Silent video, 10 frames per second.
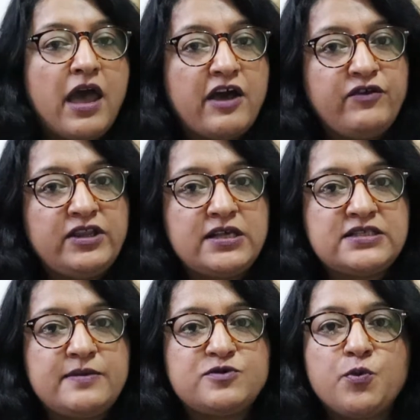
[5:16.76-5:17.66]
Everything
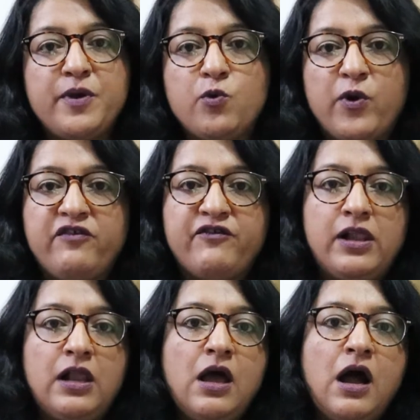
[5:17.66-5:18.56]
seems to be going
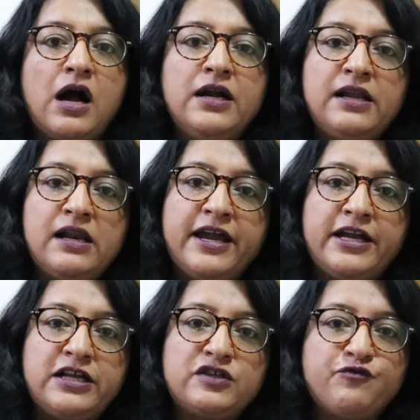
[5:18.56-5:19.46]
well until
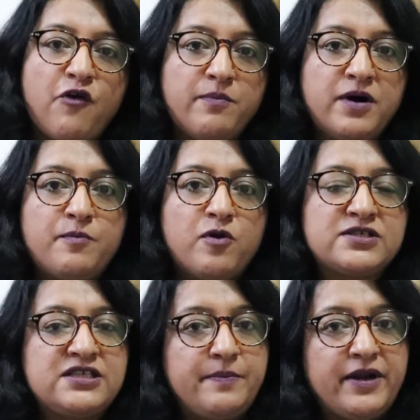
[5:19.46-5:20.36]
Katie's former
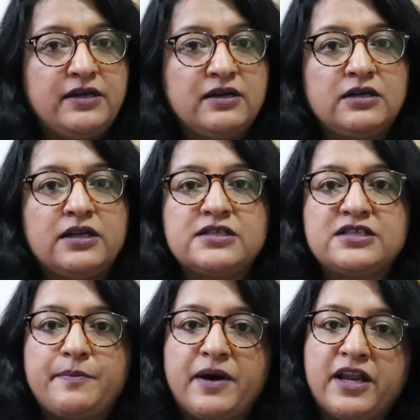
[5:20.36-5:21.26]
boss, Dementor,
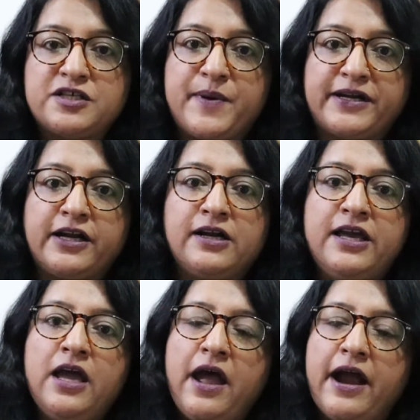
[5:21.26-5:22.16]
turns up
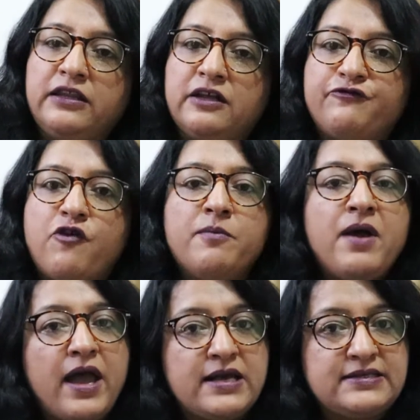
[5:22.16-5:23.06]
unexpectedly at the
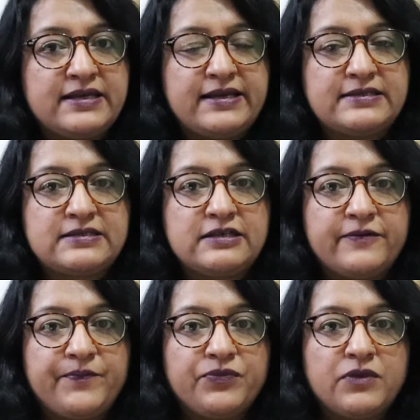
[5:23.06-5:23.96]
farm as a guest.
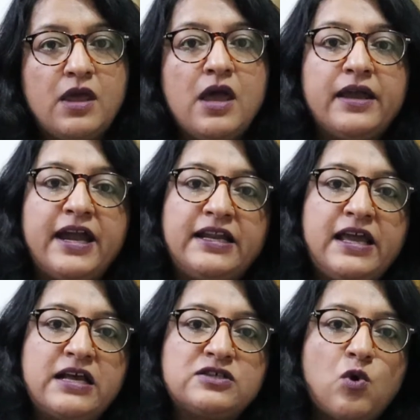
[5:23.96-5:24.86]

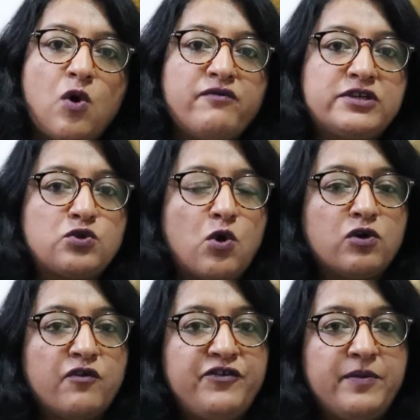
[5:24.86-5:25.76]
Katie has always
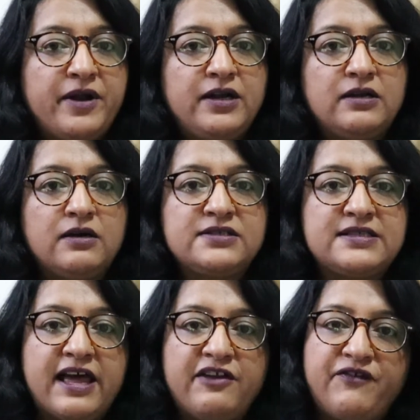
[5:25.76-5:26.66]
thought of
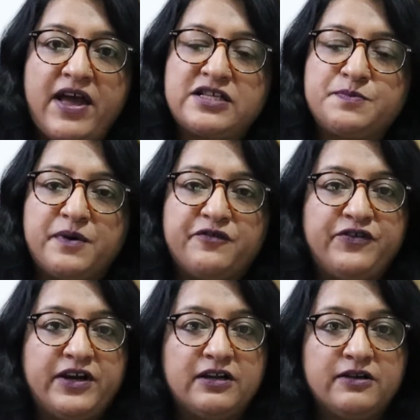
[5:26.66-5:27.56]
Dementor's life as
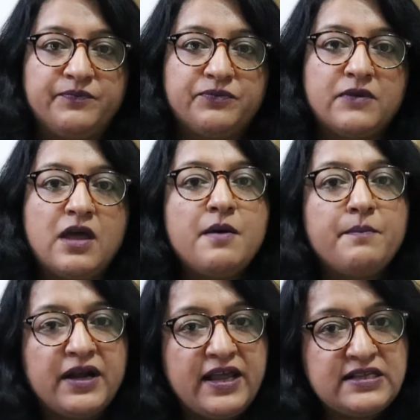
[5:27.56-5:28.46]
perfect.
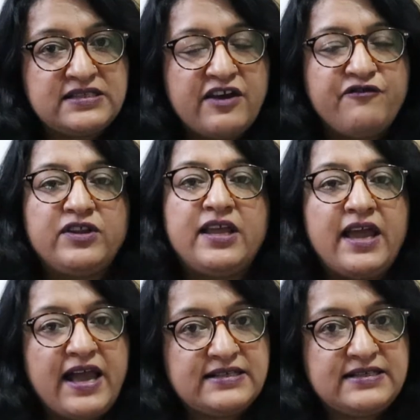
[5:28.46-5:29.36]
But is
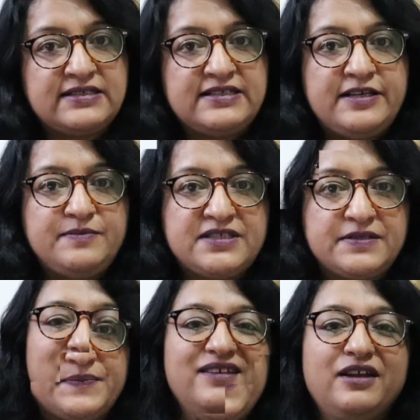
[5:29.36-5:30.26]
everything as it seems?